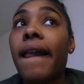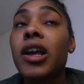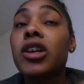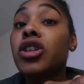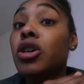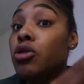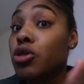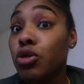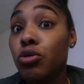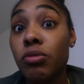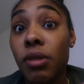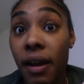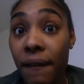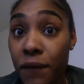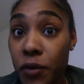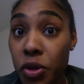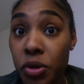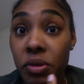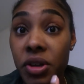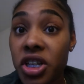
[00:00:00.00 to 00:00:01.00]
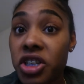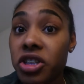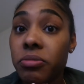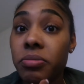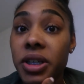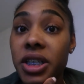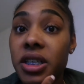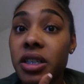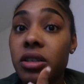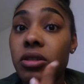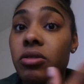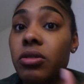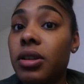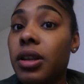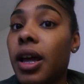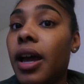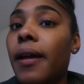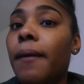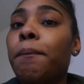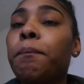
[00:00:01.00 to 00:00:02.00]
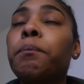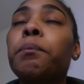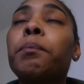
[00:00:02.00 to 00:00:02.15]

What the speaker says: so soon after you get your braces on. Like,